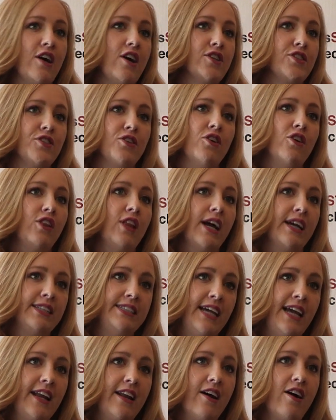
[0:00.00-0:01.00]
and also
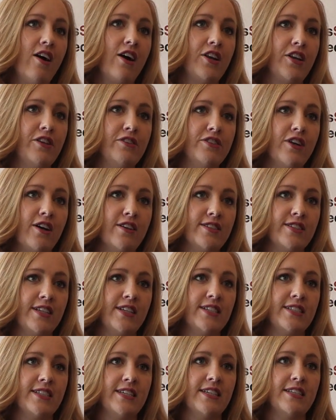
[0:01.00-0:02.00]
collect data on Utah
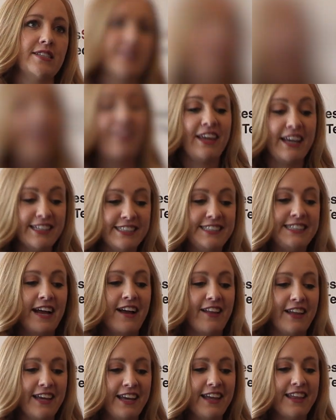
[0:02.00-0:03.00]
citizens. I think it's
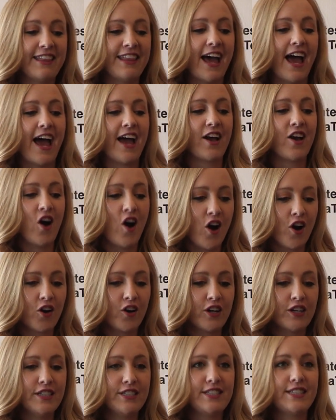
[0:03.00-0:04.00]
telling that
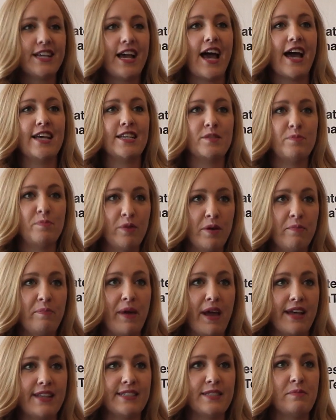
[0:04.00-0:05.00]
Congress has
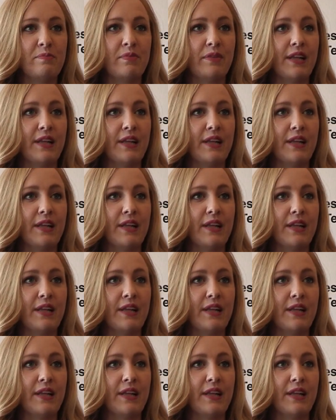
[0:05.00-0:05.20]
put bans in